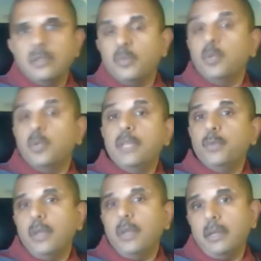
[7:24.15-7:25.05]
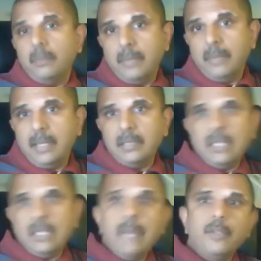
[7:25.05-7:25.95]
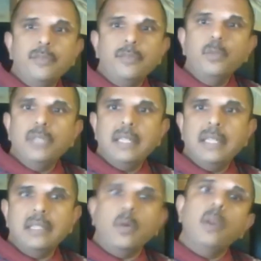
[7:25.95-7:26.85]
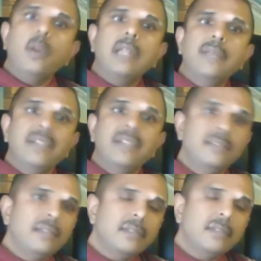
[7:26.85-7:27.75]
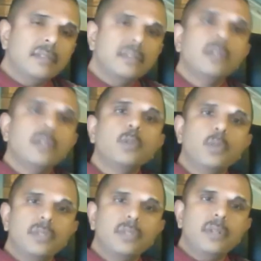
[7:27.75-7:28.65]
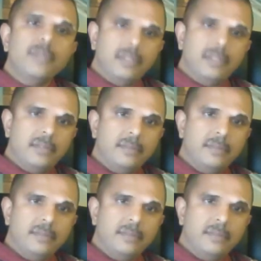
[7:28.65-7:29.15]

if we are at the top of the food chain and all life exists to serve us.